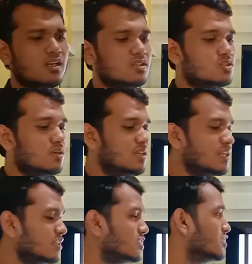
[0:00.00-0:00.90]
So
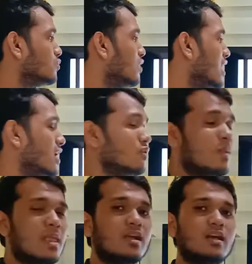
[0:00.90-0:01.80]
this is why
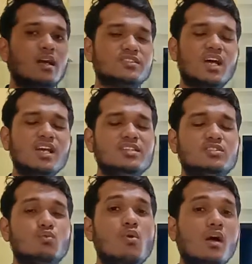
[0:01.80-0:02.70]
scientists
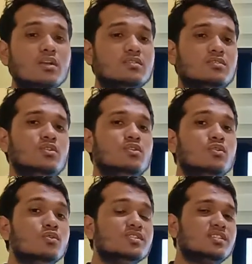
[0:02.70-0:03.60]
want to
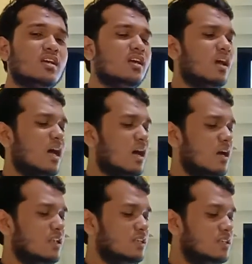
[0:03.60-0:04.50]
use
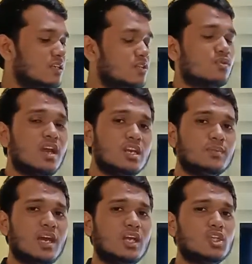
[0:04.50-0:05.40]
the uranium
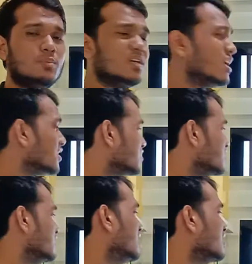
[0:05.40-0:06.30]
atom, because
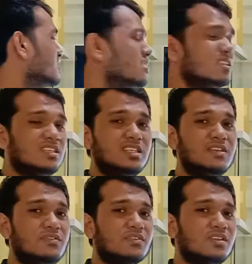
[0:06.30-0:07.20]
just the
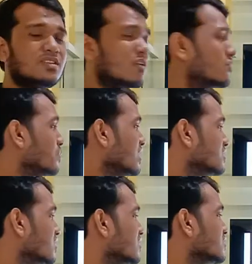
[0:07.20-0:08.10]
difference of
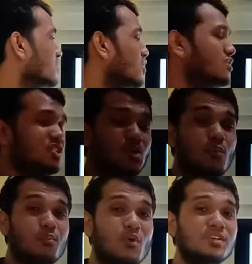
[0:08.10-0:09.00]
mass is
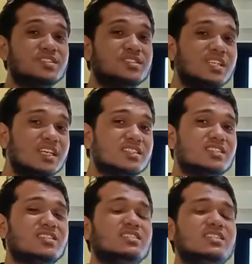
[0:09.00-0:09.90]

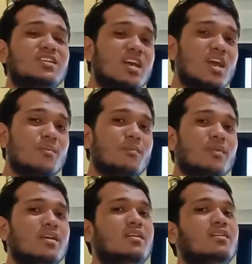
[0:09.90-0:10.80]
0.6 gram.
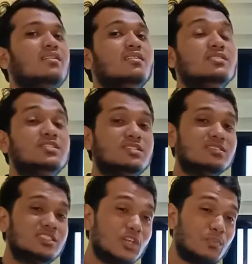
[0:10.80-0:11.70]

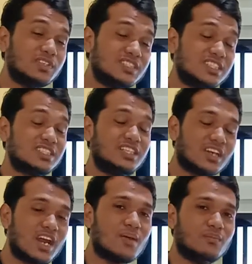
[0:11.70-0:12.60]
0.6
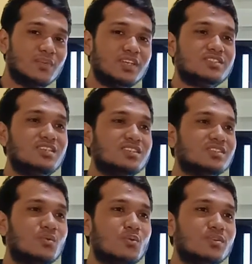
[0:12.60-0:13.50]
gram, which is just
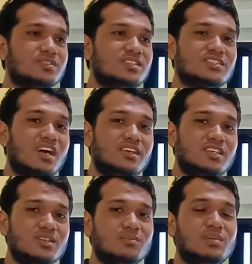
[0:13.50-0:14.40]

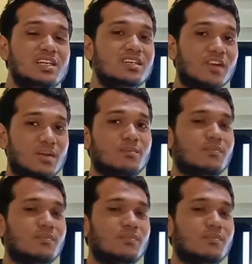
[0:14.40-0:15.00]
600 milligram,